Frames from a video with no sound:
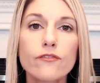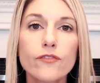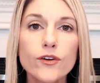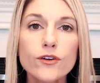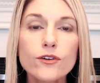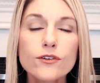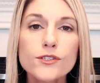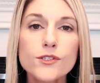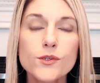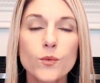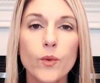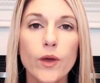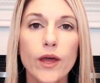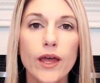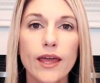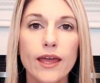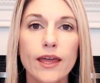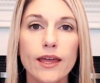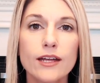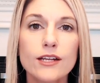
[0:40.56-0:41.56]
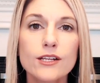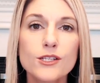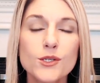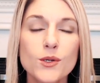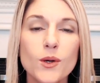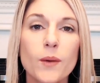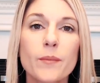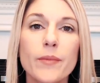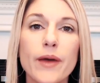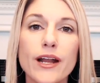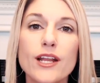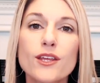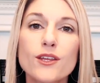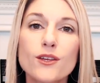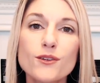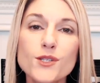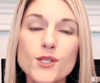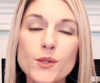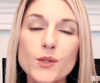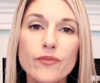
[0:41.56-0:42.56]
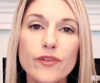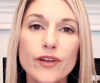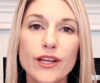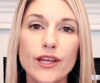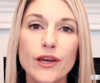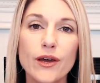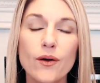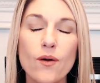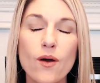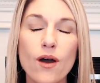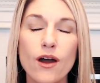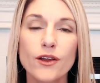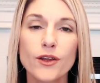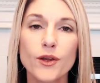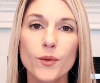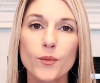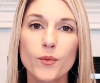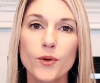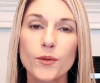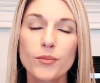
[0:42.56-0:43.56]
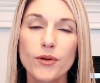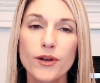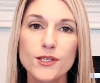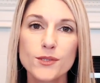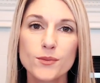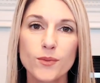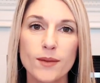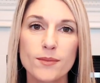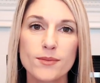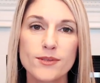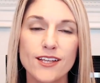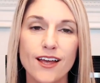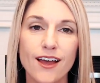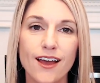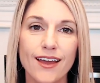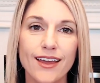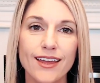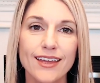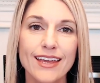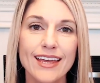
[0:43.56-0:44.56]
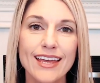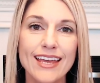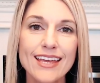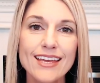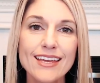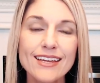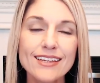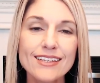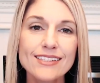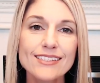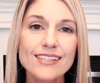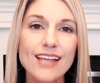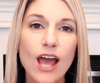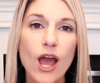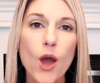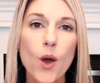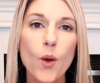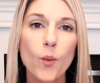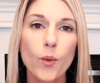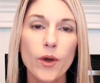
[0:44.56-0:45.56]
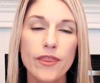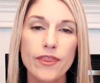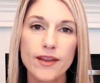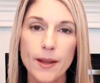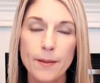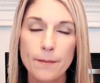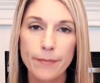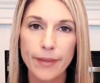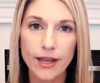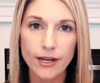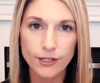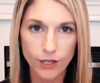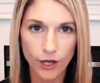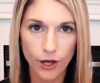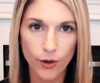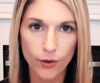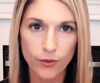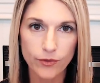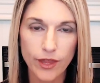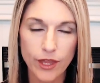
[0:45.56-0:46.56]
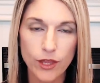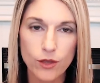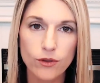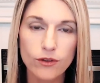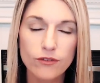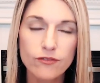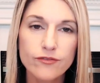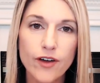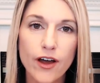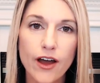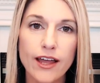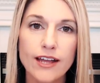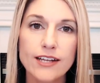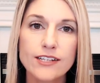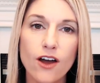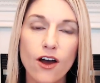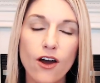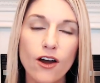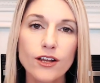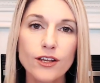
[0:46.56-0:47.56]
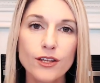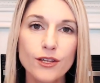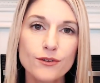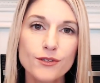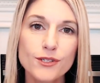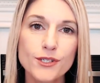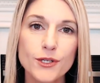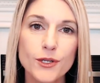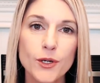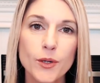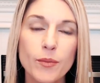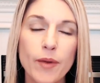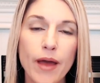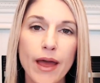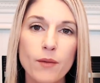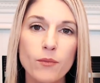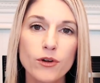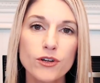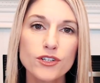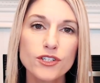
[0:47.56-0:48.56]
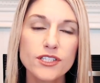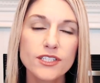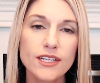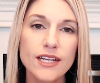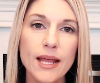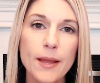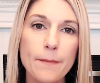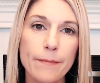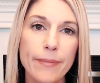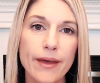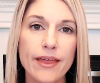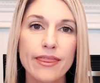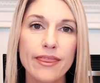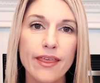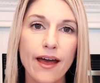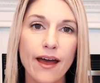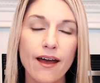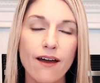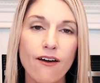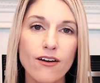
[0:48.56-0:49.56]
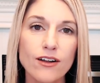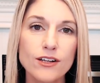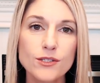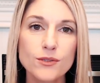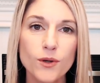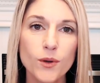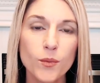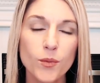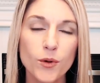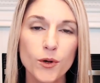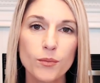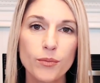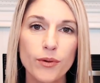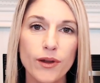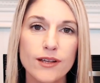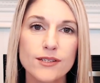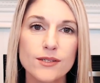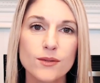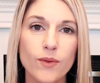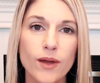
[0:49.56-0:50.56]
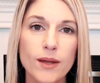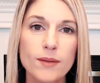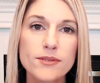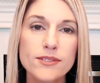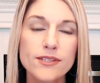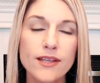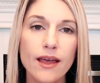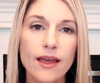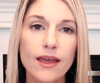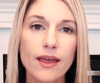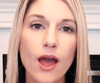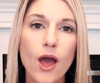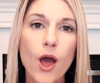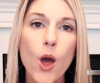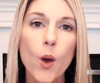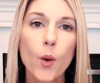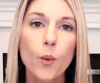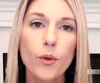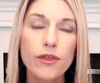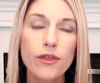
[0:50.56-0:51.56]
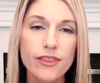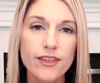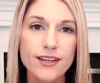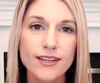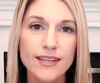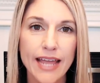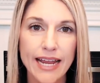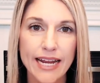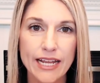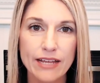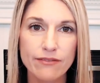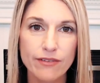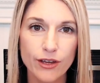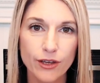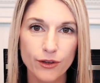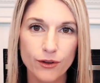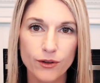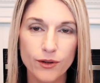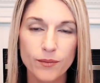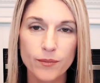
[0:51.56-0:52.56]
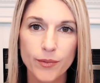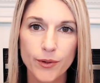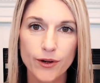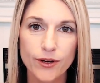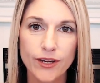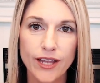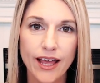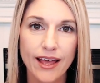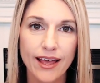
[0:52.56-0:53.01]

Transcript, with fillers: first way to embed a YouTube video on your WordPress website is with an embed code that you can find on YouTube. And we're just going to embed that onto our WordPress website with the native Gutenberg